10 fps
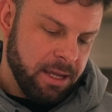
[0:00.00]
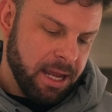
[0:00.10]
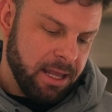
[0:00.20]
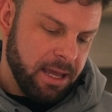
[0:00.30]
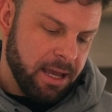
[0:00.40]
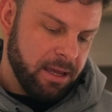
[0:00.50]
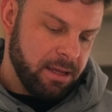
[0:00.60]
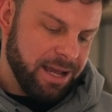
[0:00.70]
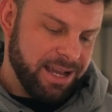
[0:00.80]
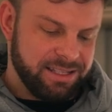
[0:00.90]
in there.
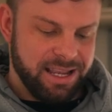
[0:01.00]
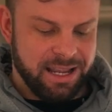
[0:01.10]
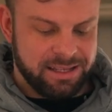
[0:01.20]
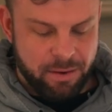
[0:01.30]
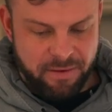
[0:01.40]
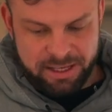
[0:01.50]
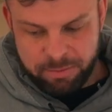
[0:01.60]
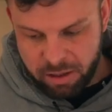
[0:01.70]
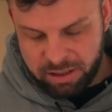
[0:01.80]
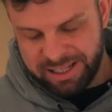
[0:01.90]
That is it. However,
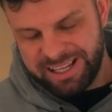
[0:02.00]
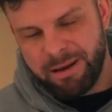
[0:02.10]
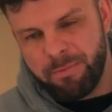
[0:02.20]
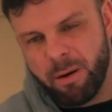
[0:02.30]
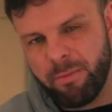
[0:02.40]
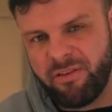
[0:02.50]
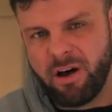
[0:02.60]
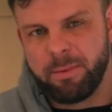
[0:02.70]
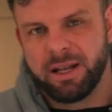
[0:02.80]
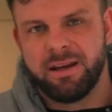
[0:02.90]
it's like a pump
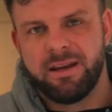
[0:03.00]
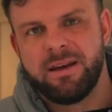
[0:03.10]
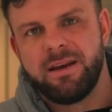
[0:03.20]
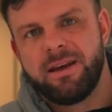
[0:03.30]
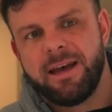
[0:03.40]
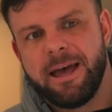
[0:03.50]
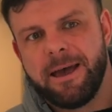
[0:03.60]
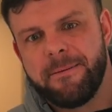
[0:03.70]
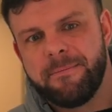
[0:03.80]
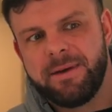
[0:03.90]
formula,
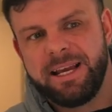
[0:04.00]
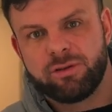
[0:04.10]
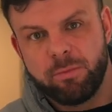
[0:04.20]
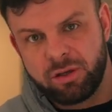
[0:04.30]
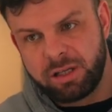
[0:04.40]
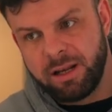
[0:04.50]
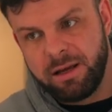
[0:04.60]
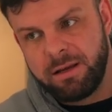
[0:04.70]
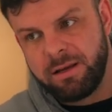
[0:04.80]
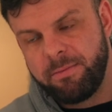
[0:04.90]

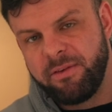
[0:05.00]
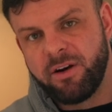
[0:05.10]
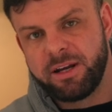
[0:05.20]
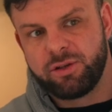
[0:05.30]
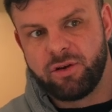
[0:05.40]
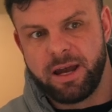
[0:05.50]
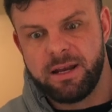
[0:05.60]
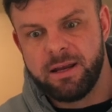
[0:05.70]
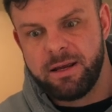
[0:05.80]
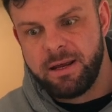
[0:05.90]
intramuscular before you
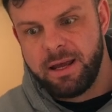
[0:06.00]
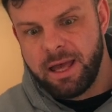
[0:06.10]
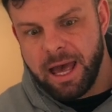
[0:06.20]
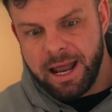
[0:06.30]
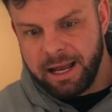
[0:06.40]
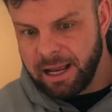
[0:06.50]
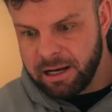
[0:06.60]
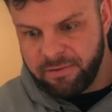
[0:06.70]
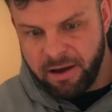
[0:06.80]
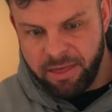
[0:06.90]
train. And
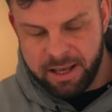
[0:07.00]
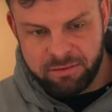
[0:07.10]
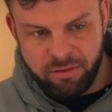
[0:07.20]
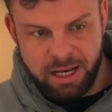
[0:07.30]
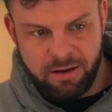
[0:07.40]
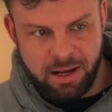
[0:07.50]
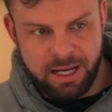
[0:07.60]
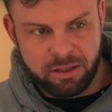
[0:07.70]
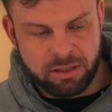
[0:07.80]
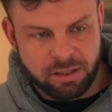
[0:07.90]
I think it's really, really
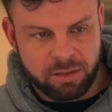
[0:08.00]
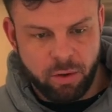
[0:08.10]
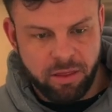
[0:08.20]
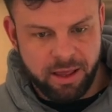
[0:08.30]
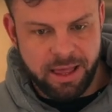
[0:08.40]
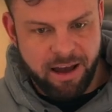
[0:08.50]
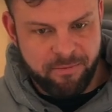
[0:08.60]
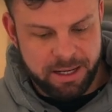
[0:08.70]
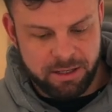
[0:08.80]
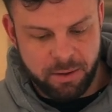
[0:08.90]
good. So one thing that I've
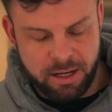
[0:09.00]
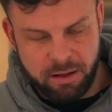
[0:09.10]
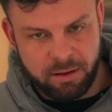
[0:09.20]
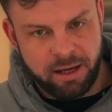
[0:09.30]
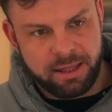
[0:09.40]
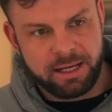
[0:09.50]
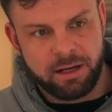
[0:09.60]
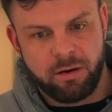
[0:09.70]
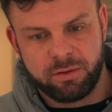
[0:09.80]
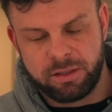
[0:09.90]
been doing, I
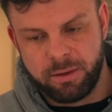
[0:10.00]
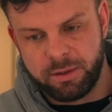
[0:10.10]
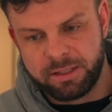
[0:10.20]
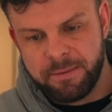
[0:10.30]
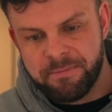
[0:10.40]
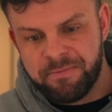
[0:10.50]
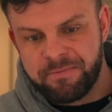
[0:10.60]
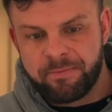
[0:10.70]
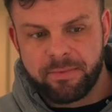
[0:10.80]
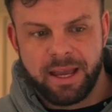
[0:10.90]
was doing was
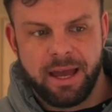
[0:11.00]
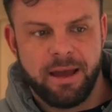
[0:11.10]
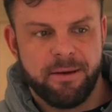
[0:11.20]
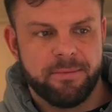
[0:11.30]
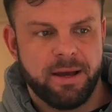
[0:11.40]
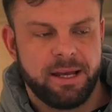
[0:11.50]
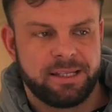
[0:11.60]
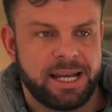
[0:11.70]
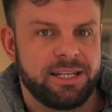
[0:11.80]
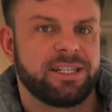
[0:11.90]

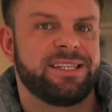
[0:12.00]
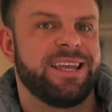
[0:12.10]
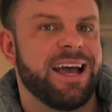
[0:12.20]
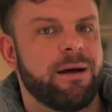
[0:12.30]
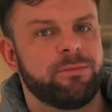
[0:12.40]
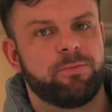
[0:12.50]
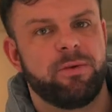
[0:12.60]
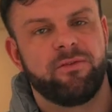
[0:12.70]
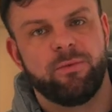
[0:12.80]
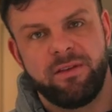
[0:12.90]
site injecting the arms
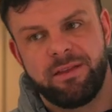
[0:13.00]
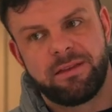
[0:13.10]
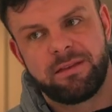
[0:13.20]
with